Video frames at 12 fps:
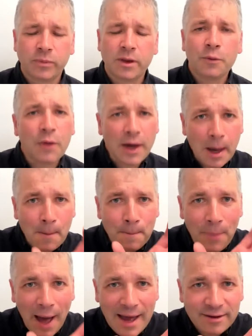They
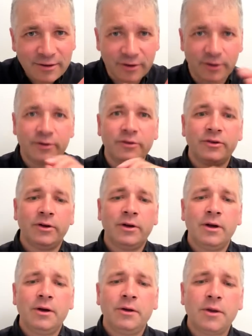abandoned
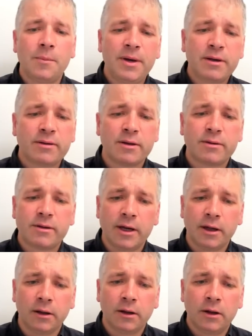the business
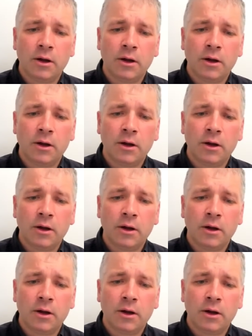deal.